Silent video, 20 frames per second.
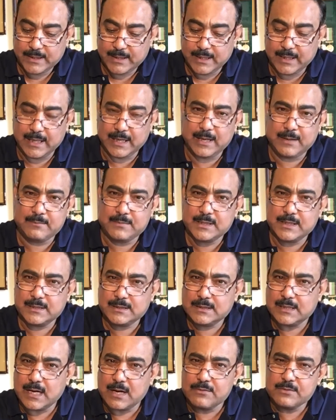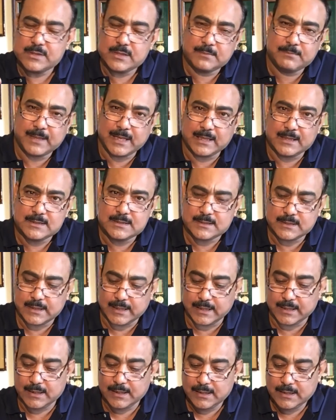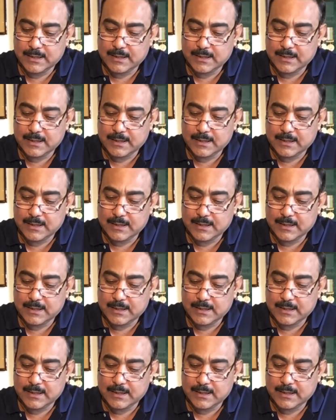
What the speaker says: aimed at counterbalancing